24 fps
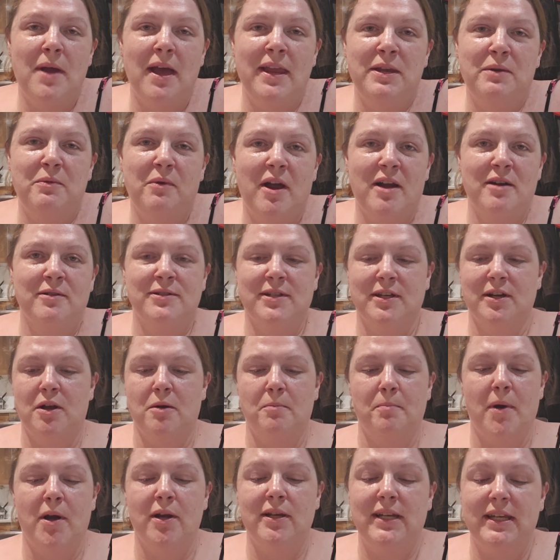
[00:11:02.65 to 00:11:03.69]
anywhere else I
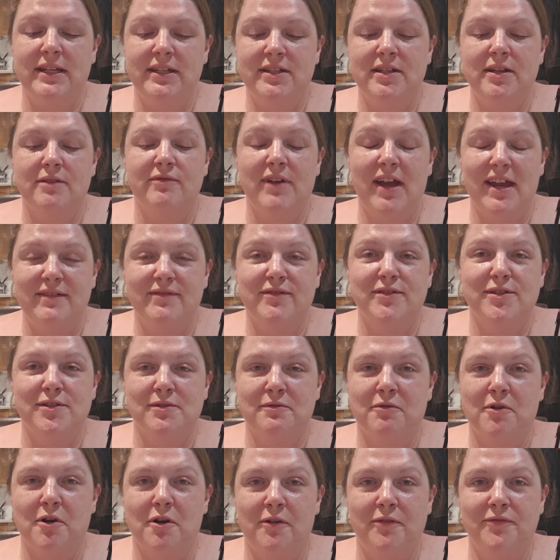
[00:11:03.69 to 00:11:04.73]
can buy Linda
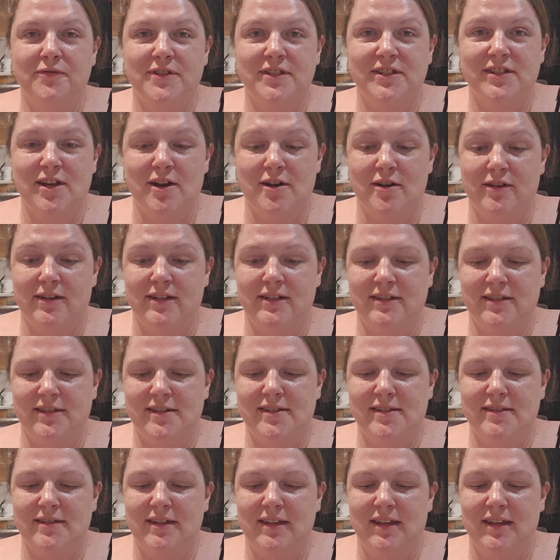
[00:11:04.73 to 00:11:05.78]
Ravenscroft
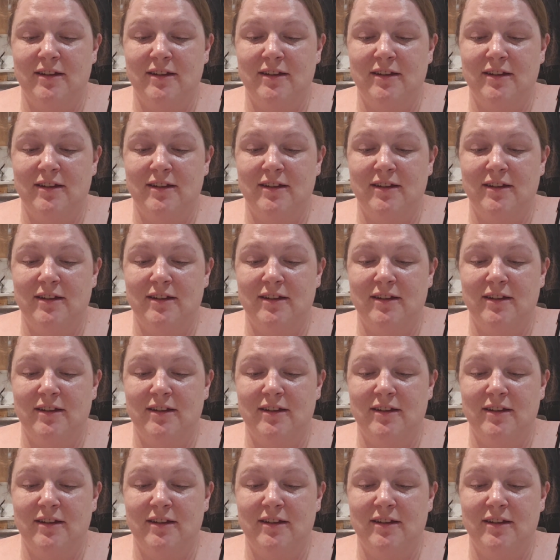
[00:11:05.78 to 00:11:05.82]
designs